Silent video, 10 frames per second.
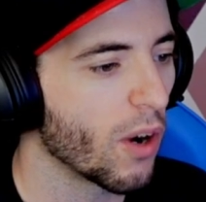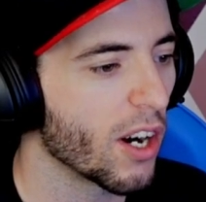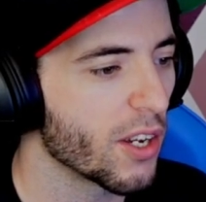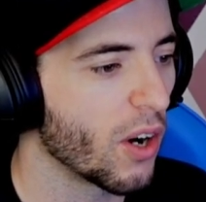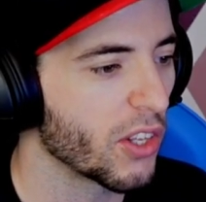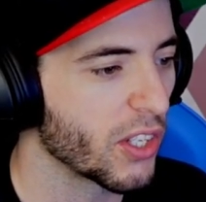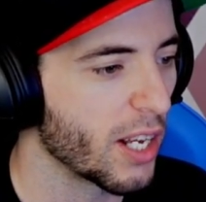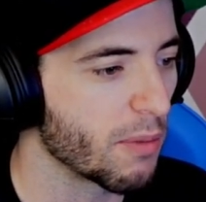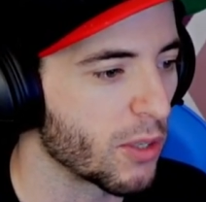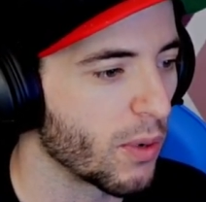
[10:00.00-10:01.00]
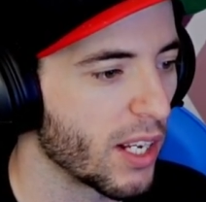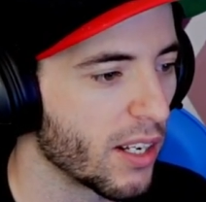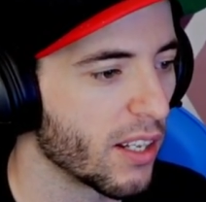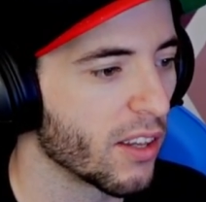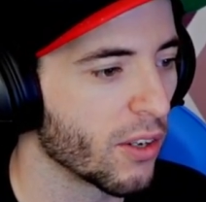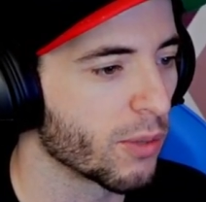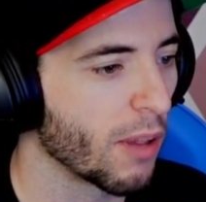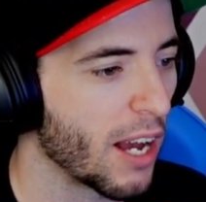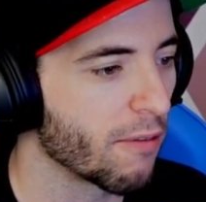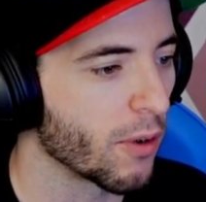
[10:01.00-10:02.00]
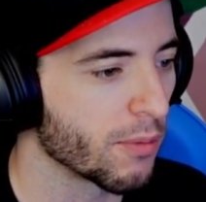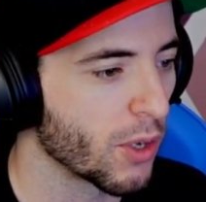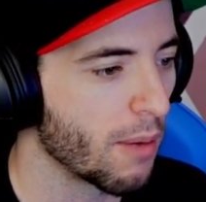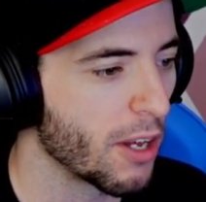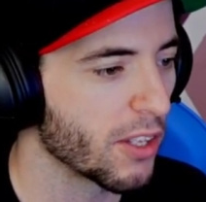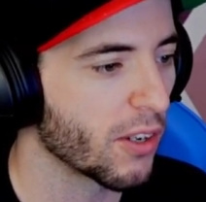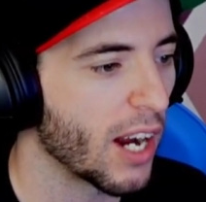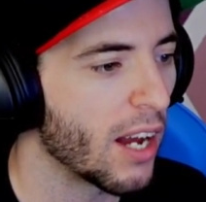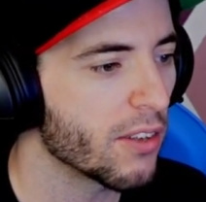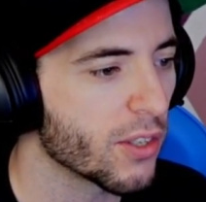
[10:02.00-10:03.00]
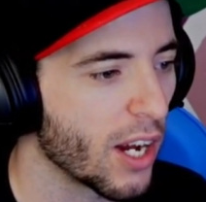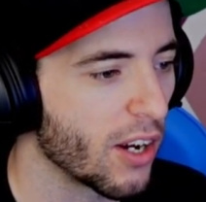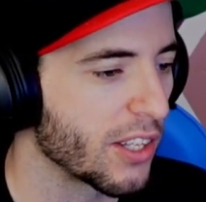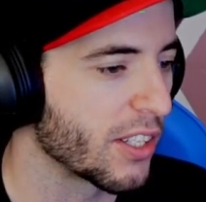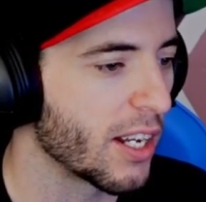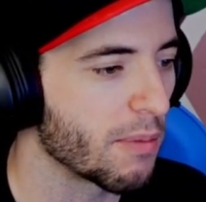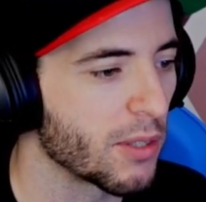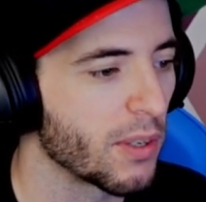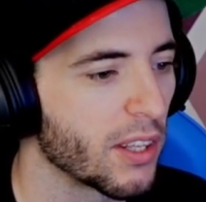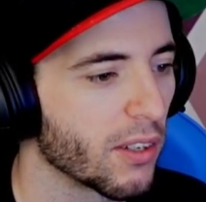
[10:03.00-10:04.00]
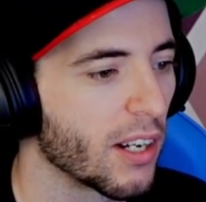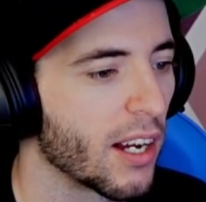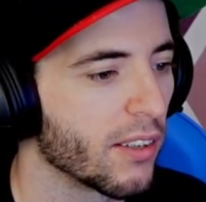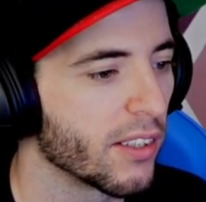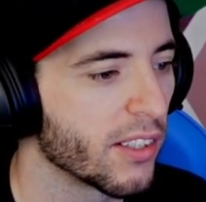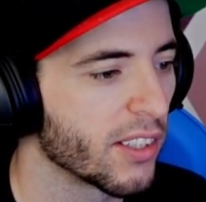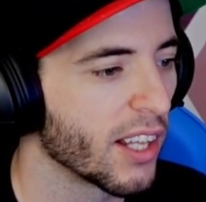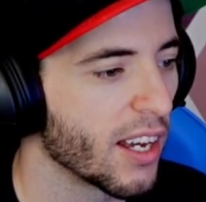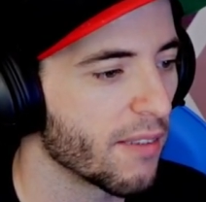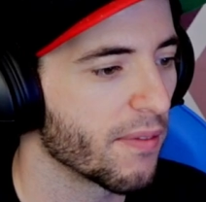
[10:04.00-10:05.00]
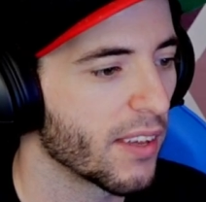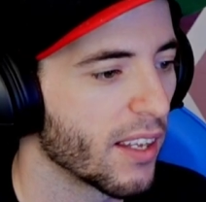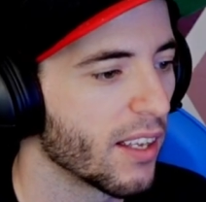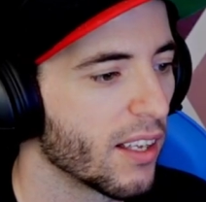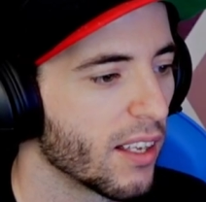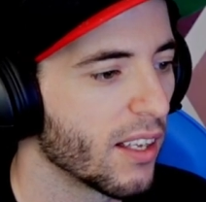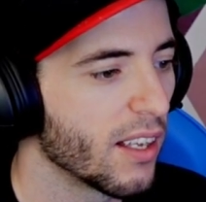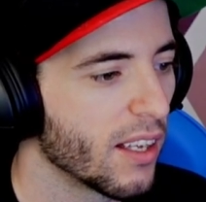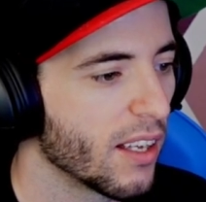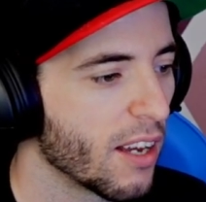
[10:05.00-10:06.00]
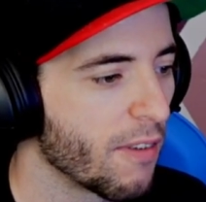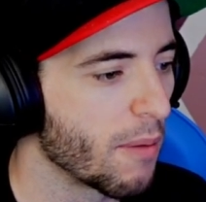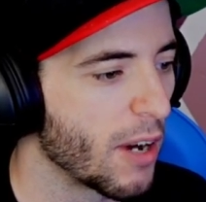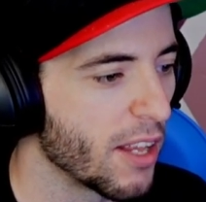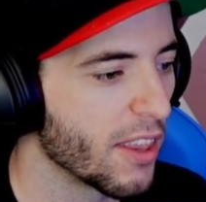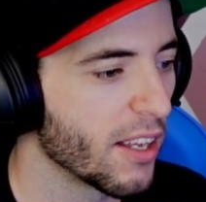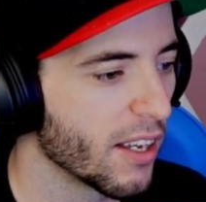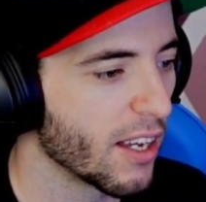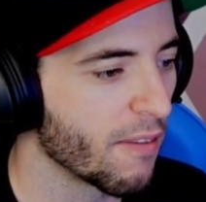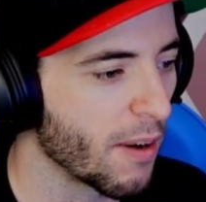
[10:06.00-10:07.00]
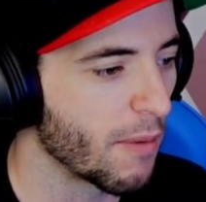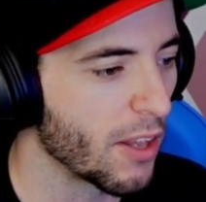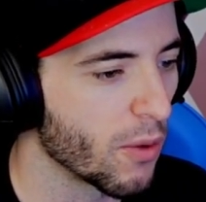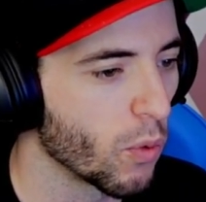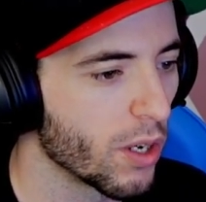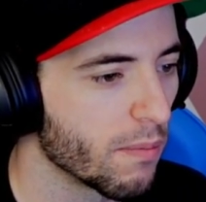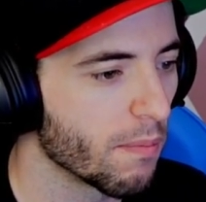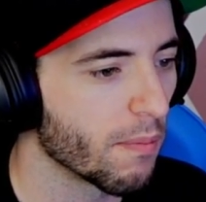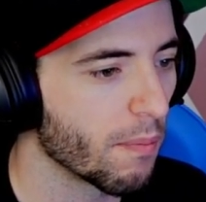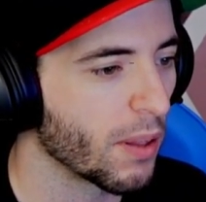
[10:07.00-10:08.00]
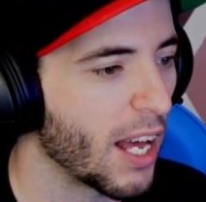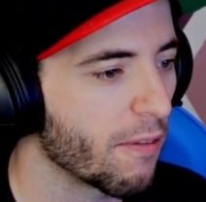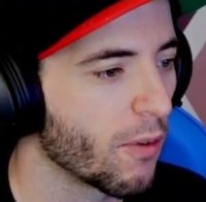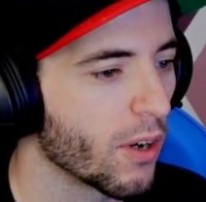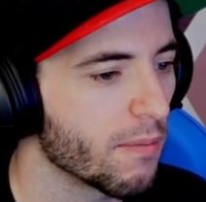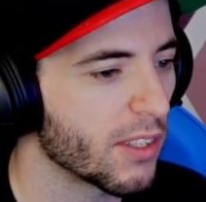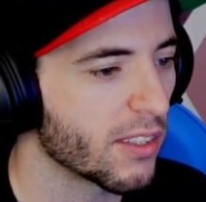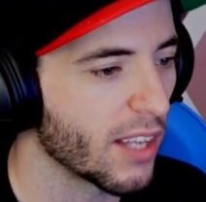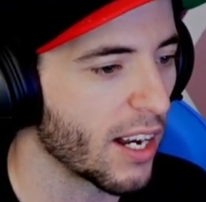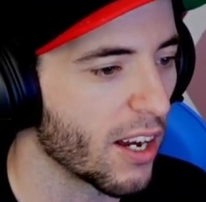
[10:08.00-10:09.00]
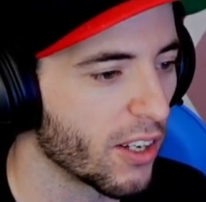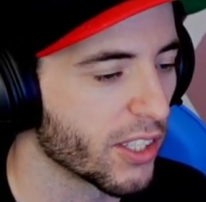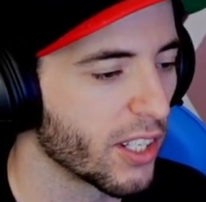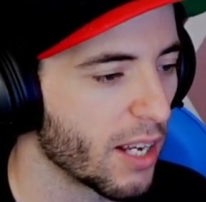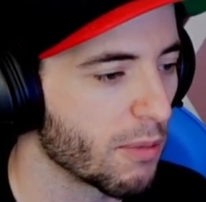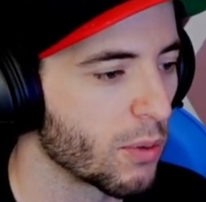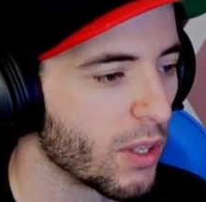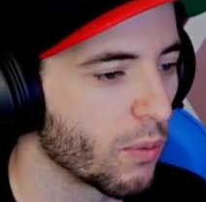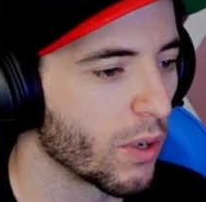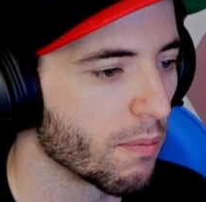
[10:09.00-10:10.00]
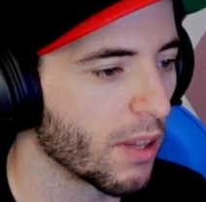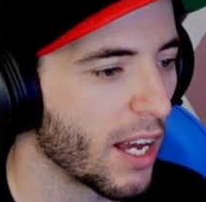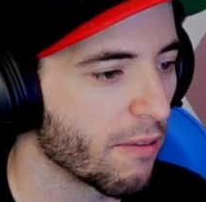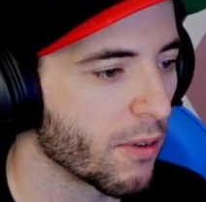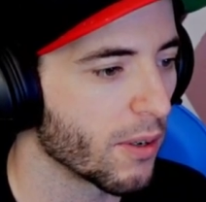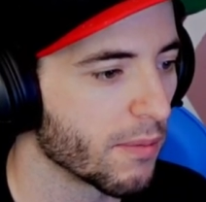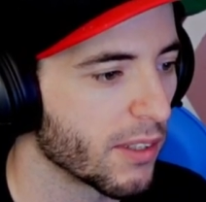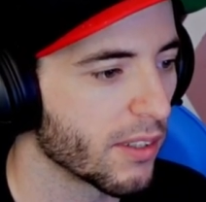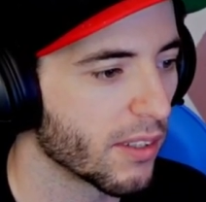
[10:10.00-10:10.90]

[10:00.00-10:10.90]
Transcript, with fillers: are, you alternate between those platforms. So I'm on the ground, so I alternate between the ground. You see that? If I'm on the, if I'm on the wooden platforms, then I alternate between the wooden platforms.